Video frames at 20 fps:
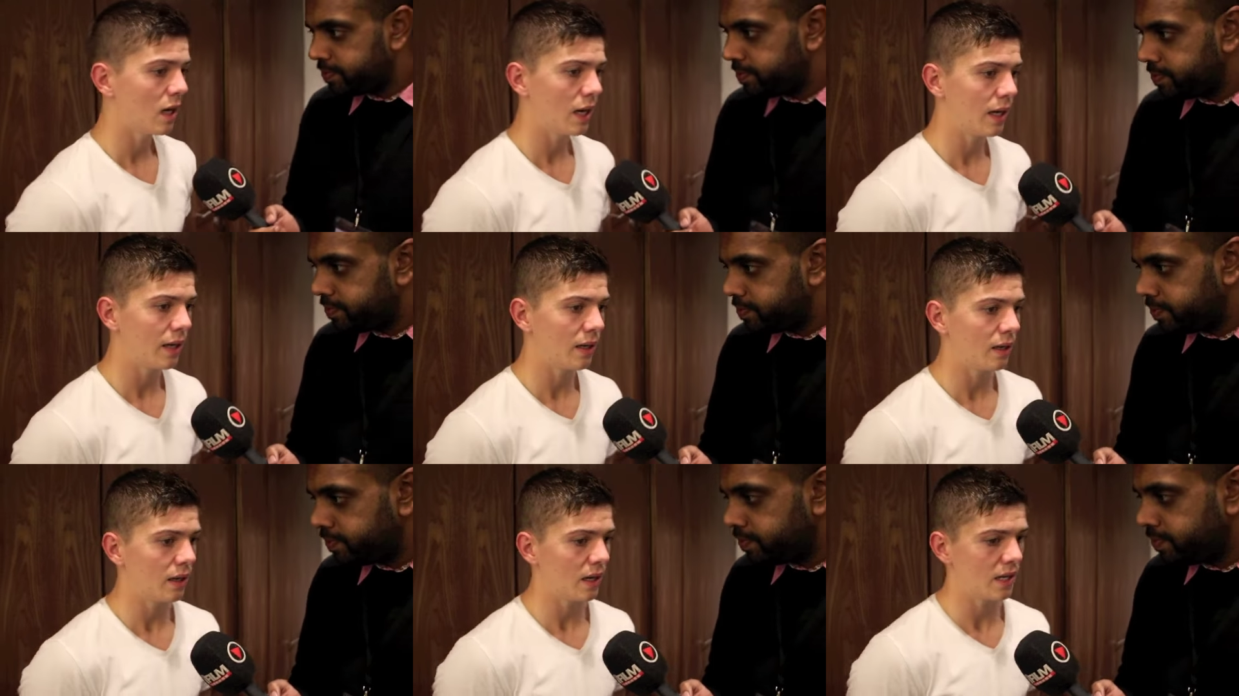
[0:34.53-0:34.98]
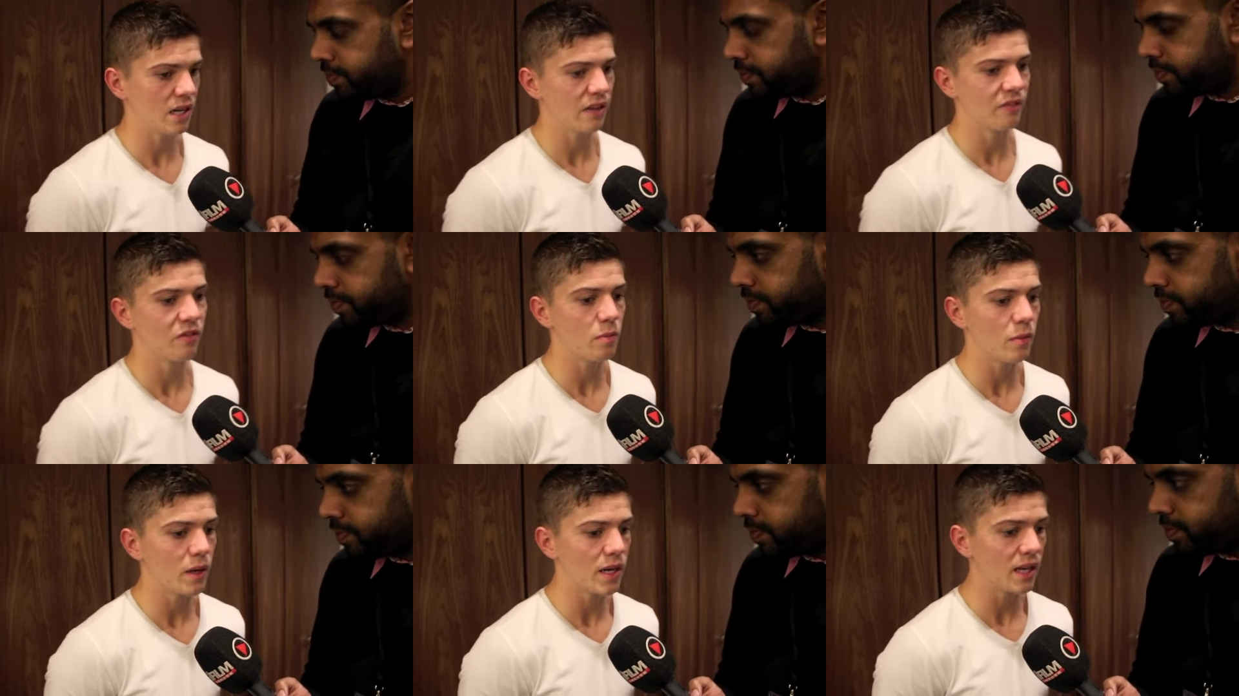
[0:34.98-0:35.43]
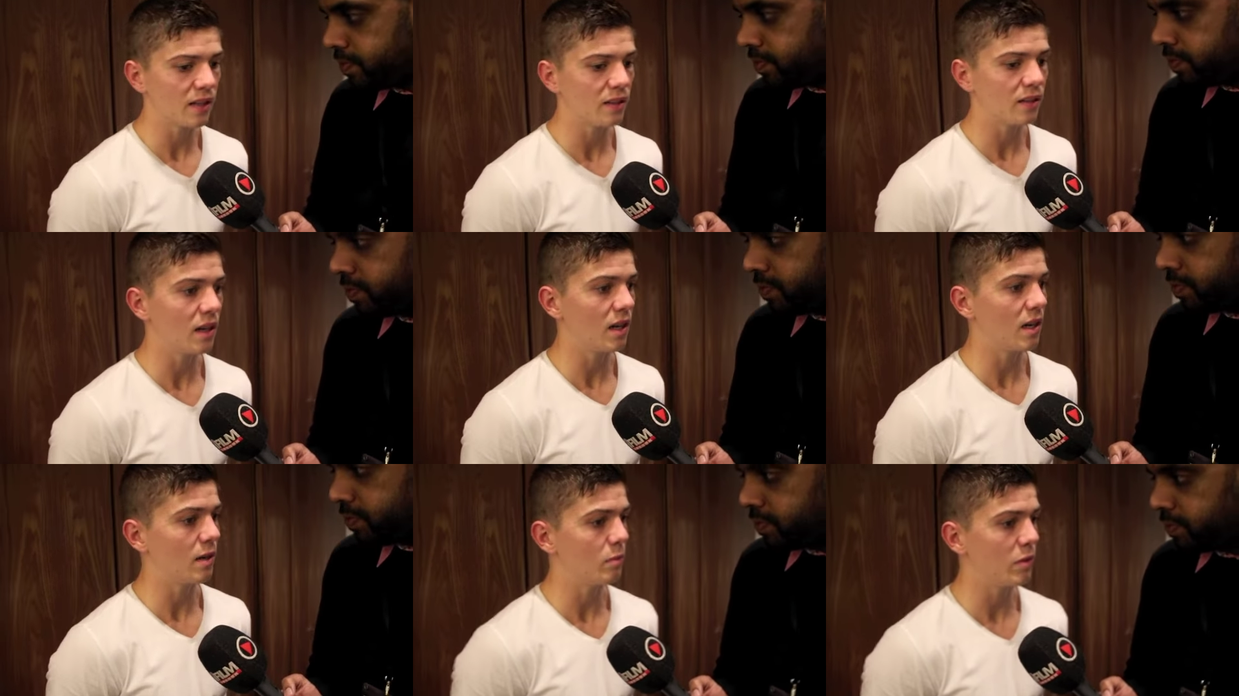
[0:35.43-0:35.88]
Speaker 1: I, I have in my
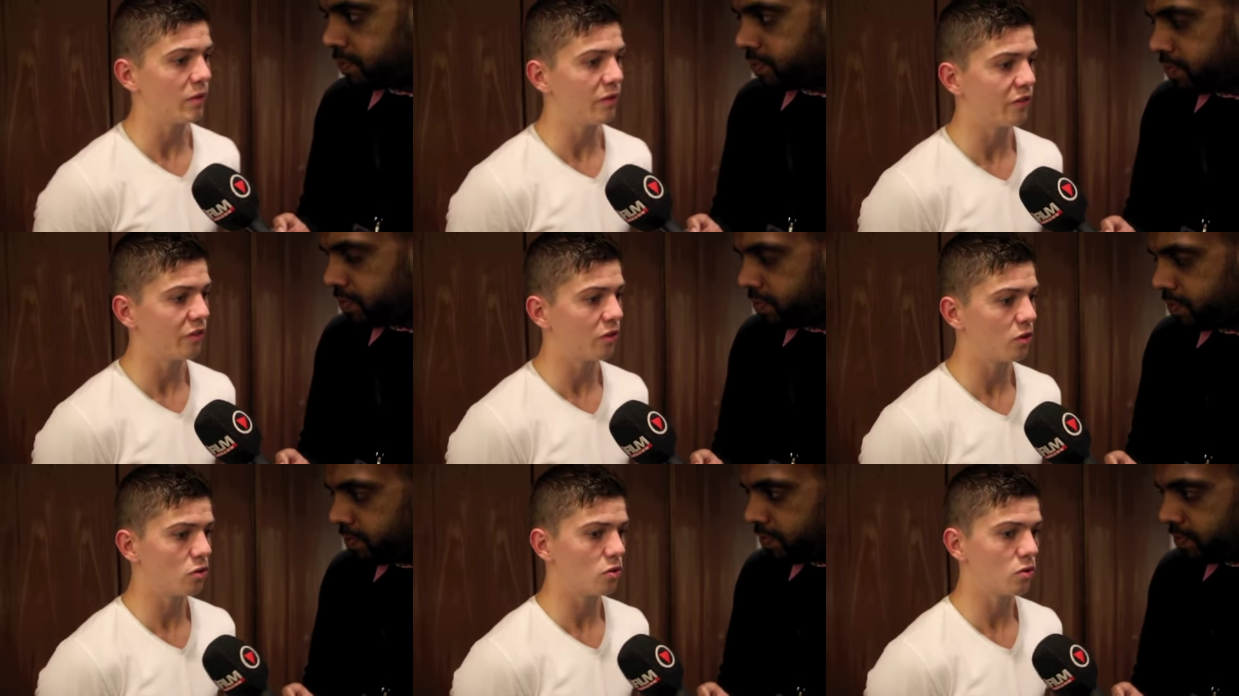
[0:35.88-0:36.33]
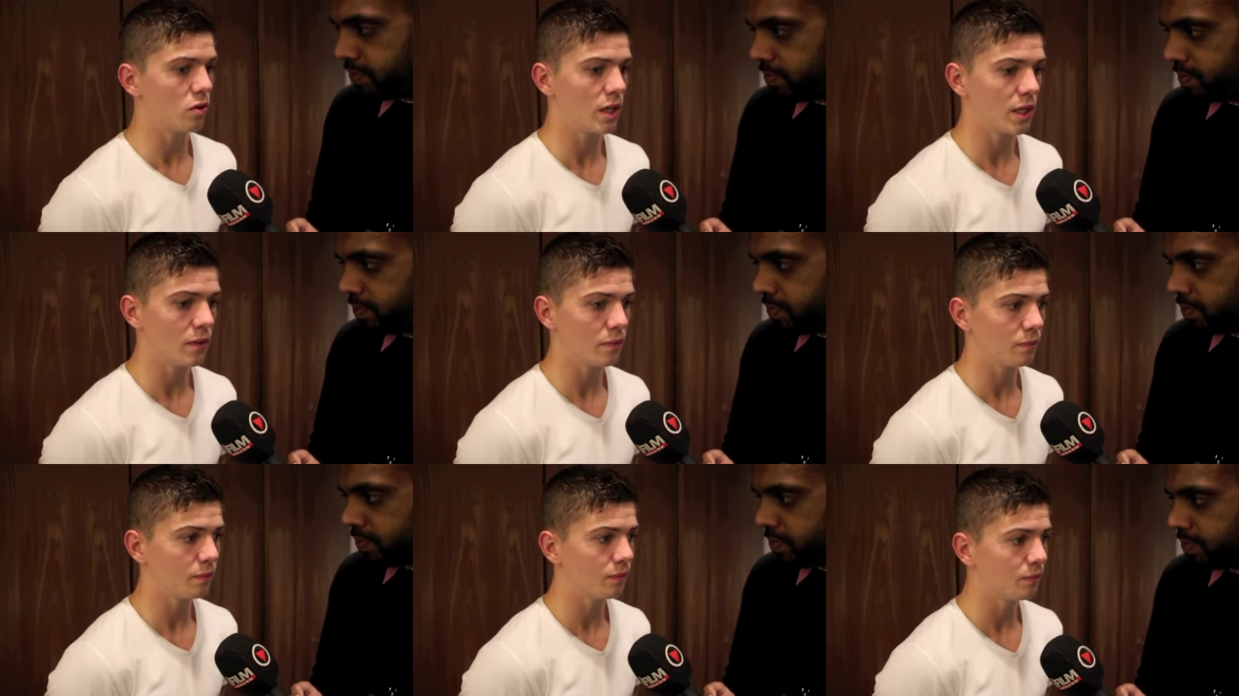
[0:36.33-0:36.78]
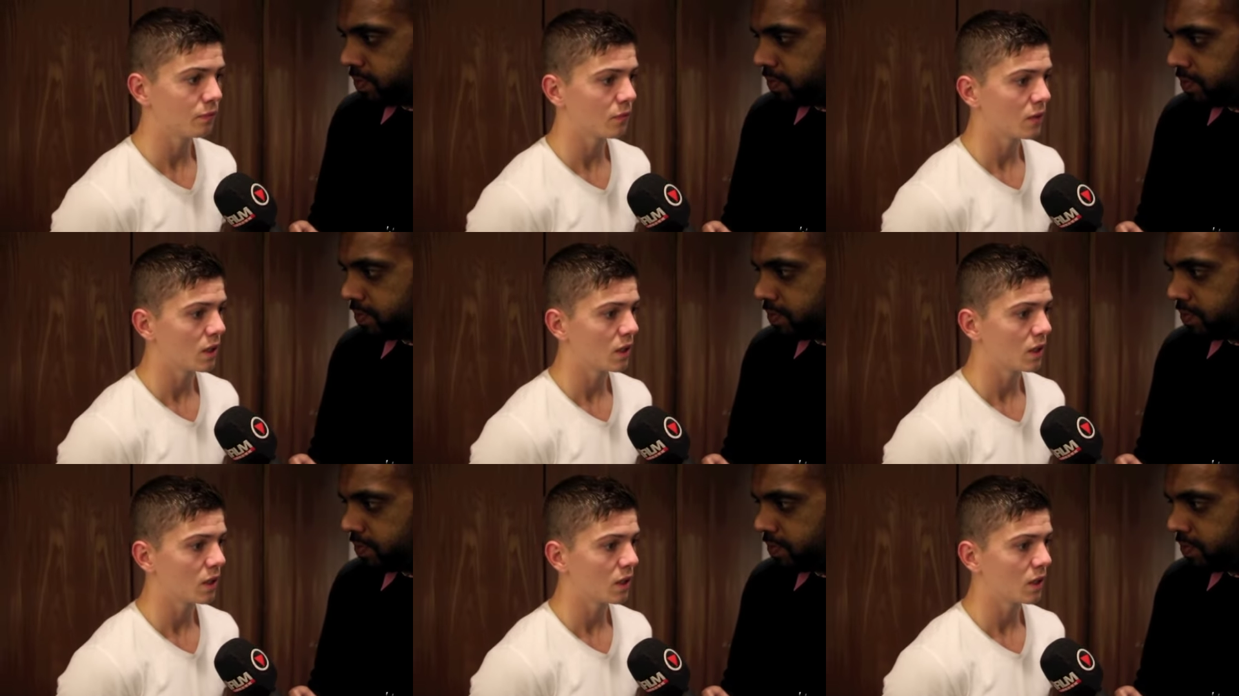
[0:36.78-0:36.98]
head that I'm in for, um,